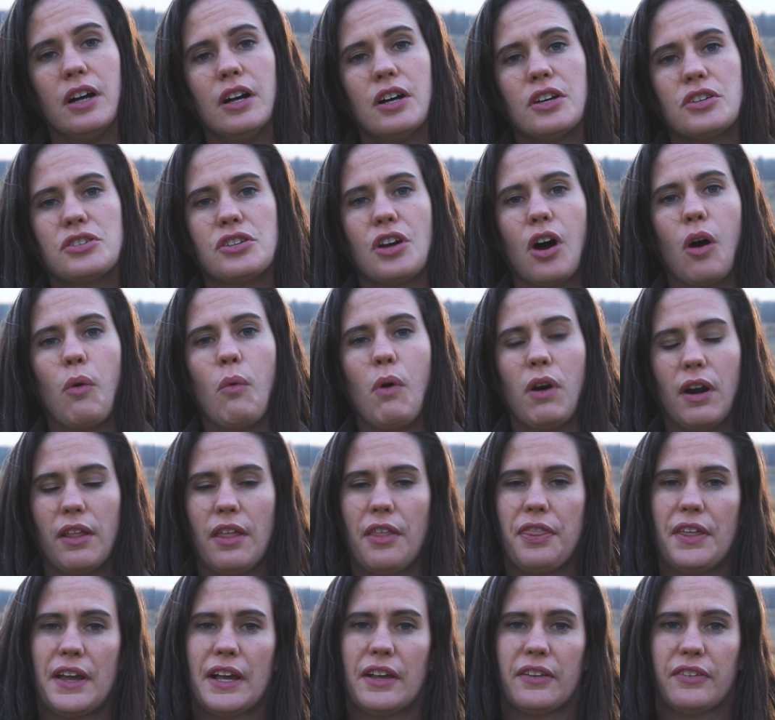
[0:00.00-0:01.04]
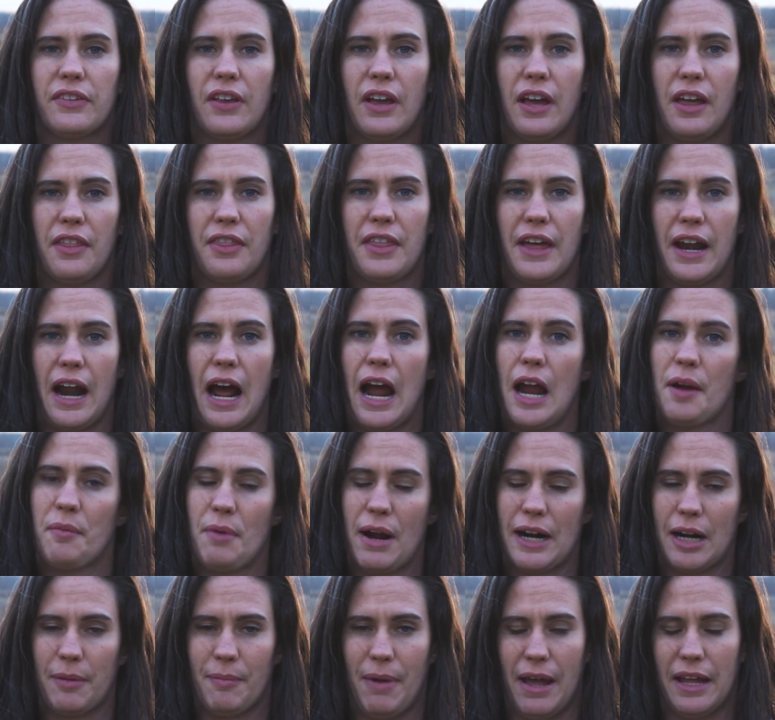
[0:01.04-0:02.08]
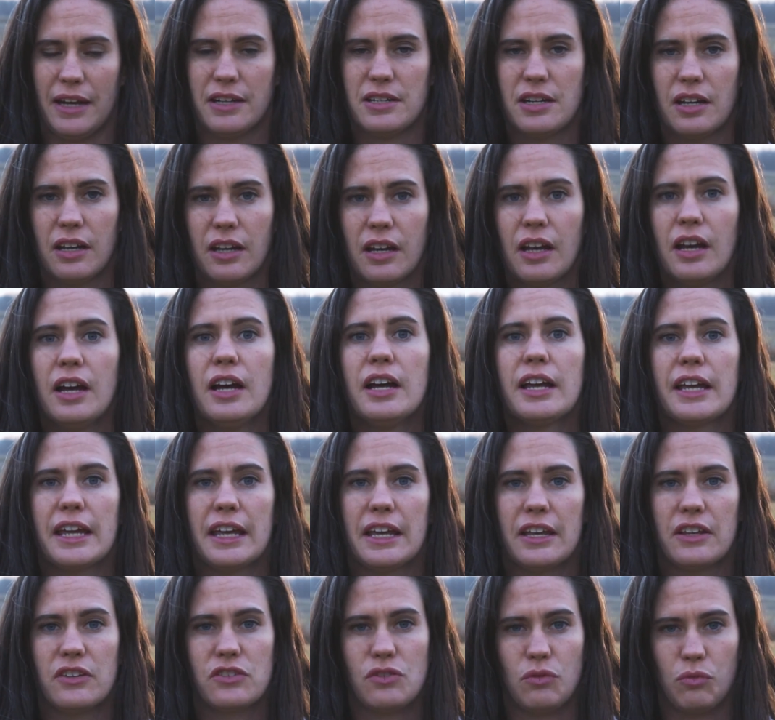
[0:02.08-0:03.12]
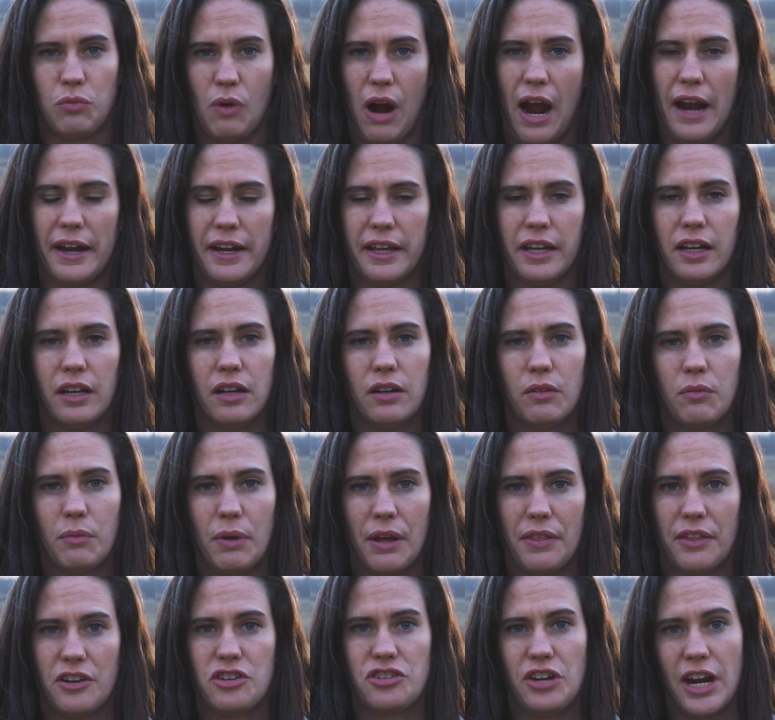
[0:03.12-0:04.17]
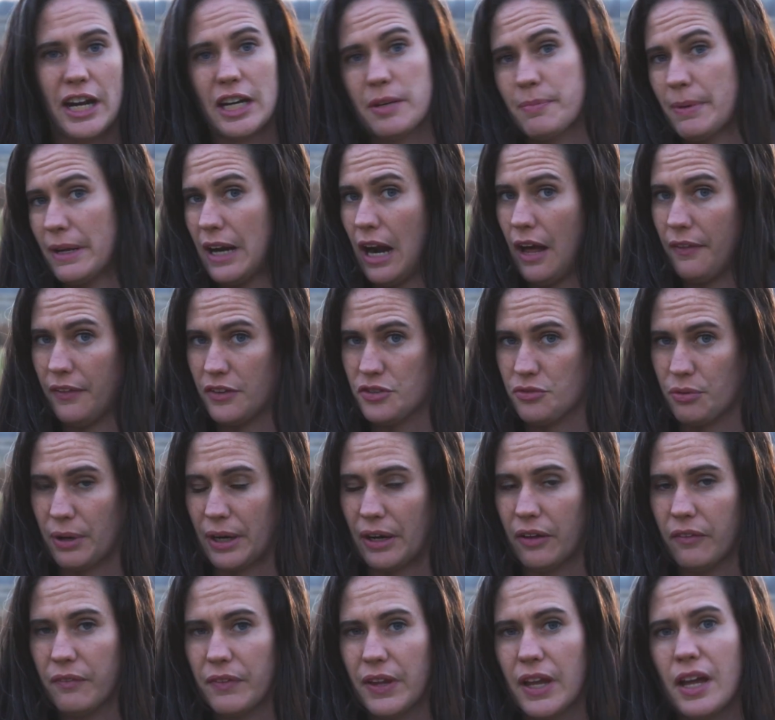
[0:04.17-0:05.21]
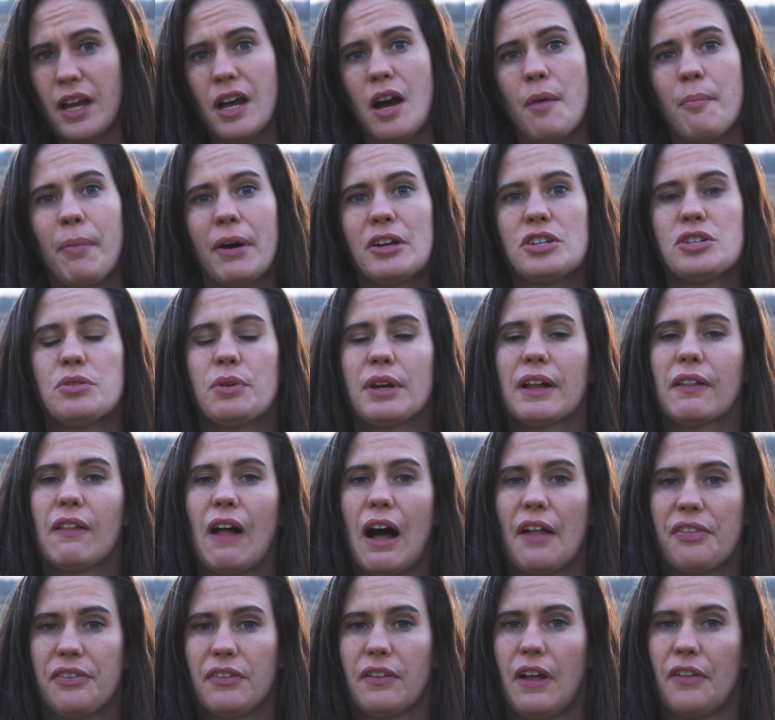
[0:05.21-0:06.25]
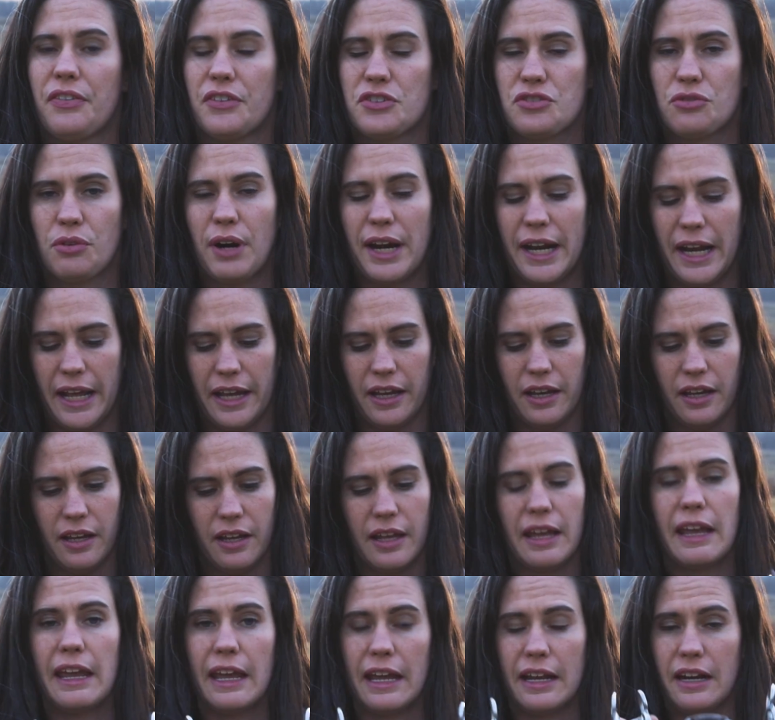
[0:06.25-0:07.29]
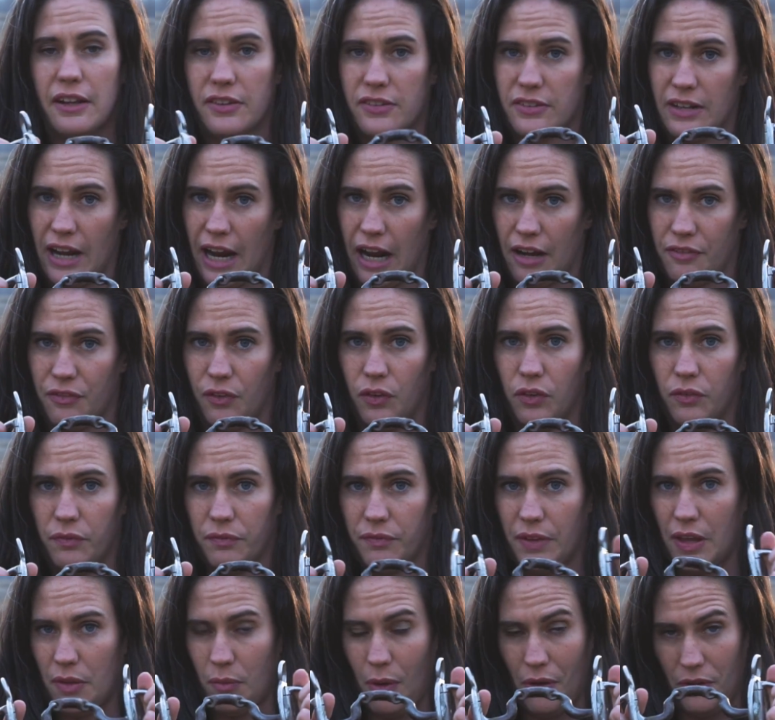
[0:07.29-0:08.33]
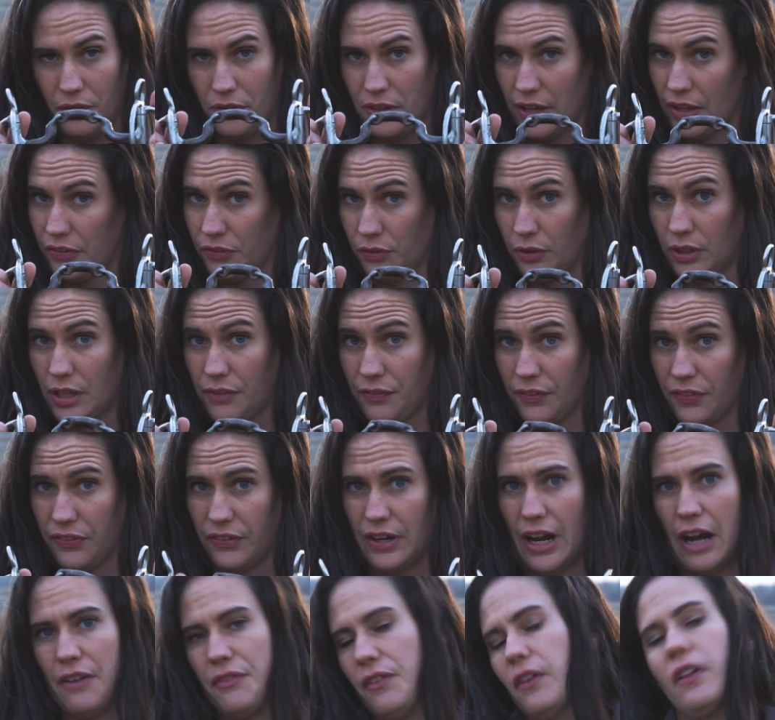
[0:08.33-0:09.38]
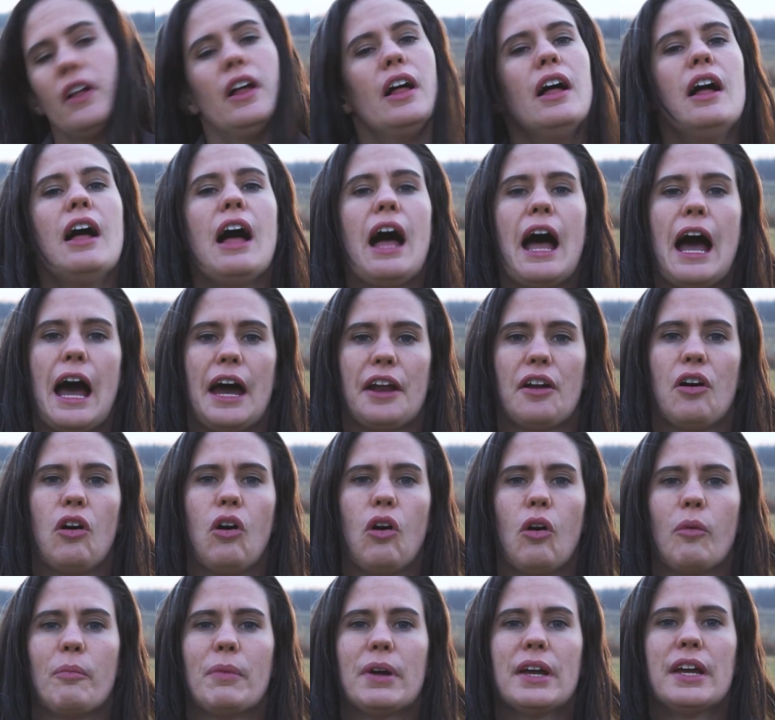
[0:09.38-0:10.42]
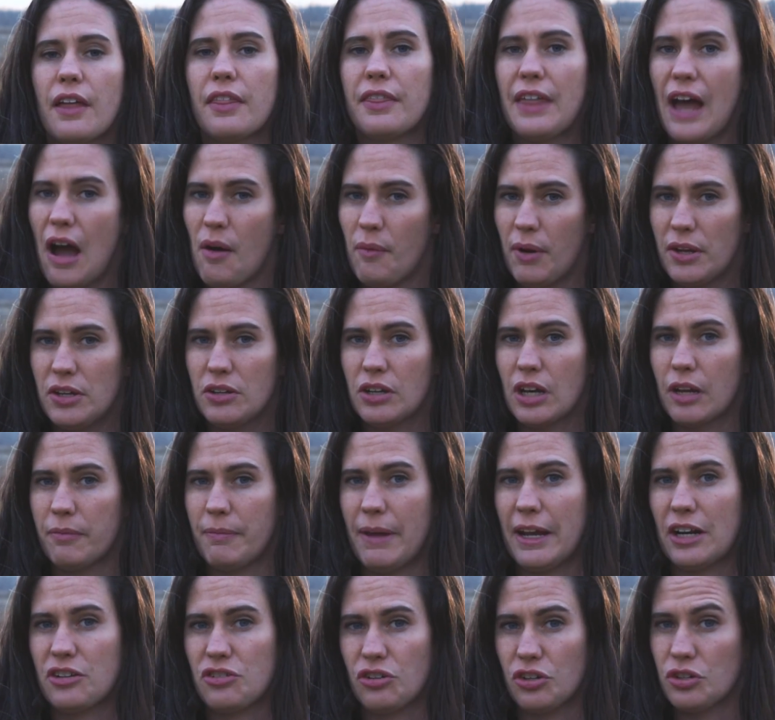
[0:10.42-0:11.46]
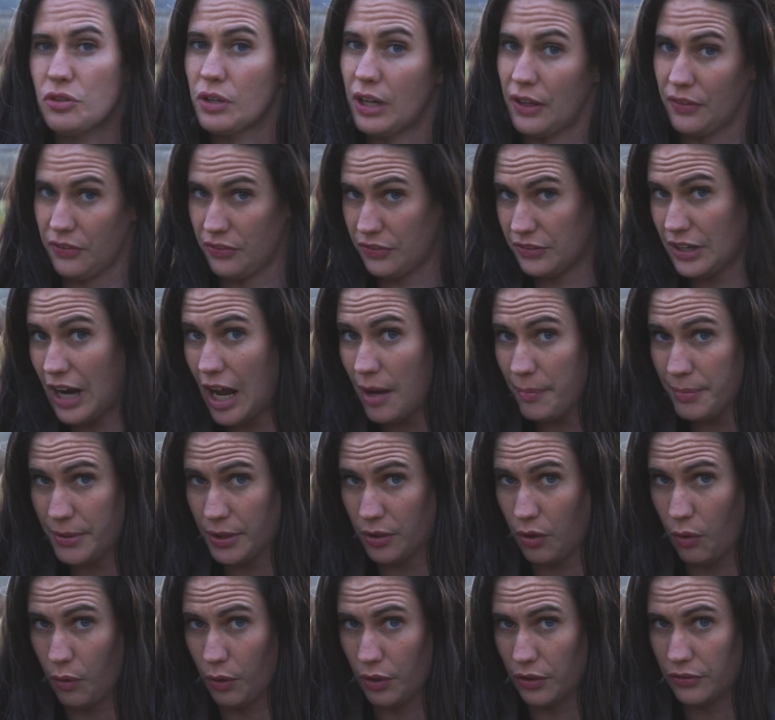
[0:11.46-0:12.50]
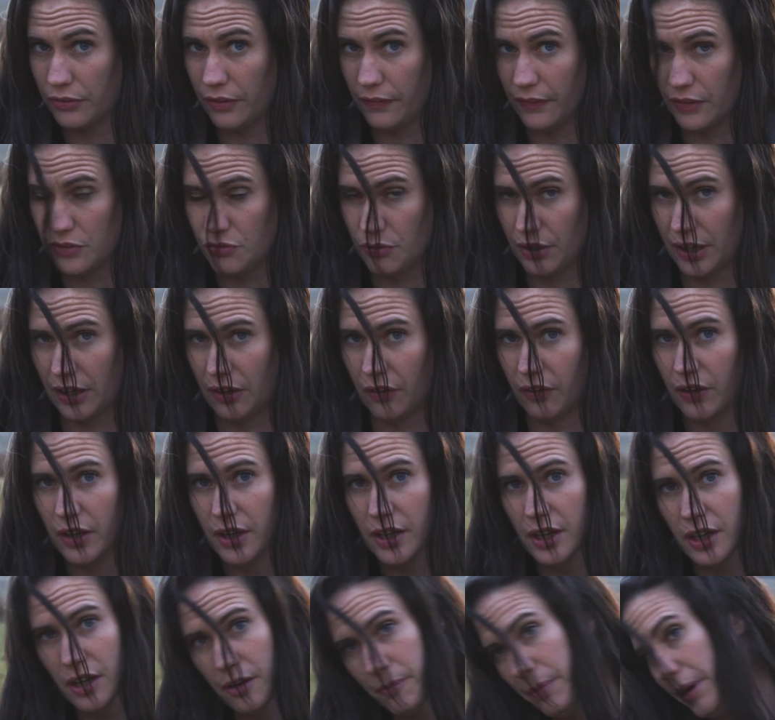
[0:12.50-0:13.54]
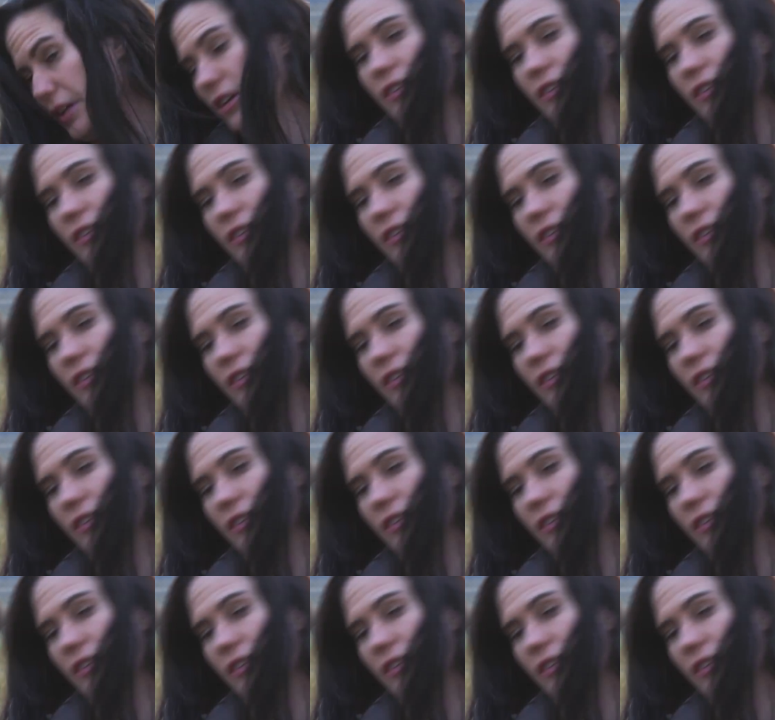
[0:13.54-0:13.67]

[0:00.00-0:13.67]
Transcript: So one of the things that I recommend is riding with a shanked bit on the trail, but doing lots and lots of training in a snaffle, whether this or a different snaffle, at home. That way you can make sure you can stop your horse on the trail, but